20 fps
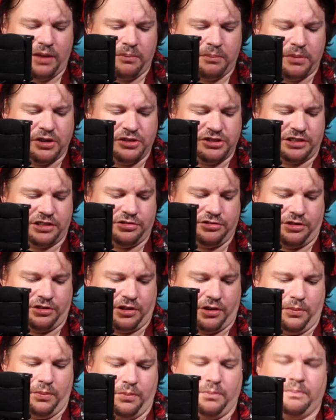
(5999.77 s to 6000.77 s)
Majisto.
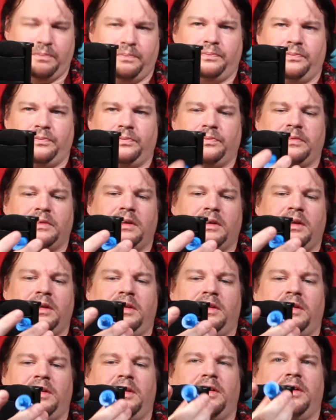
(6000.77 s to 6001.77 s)

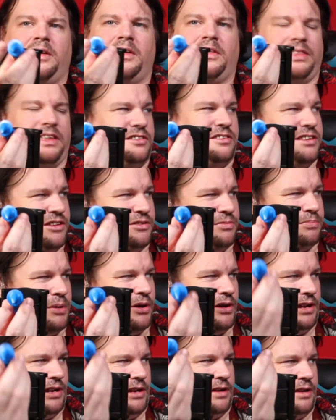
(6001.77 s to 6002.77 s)
This is
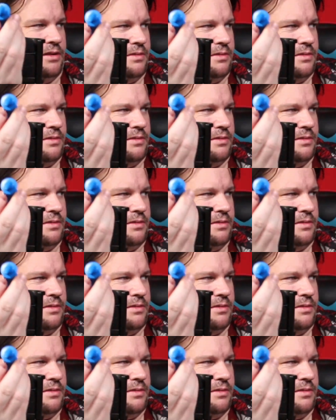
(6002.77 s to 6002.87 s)
Merlin.